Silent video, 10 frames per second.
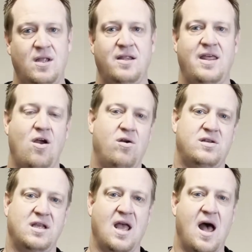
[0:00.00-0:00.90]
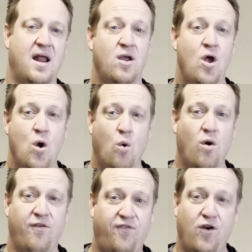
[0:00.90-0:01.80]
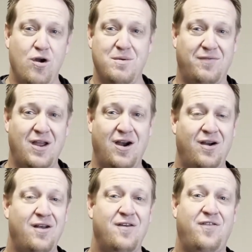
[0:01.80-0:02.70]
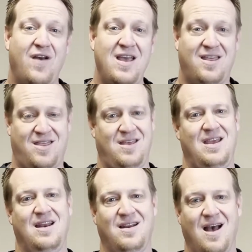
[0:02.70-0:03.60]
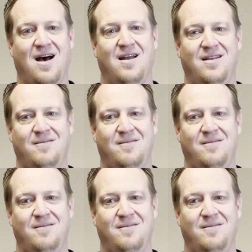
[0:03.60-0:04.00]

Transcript: they are to God or affirmed of their faith in God?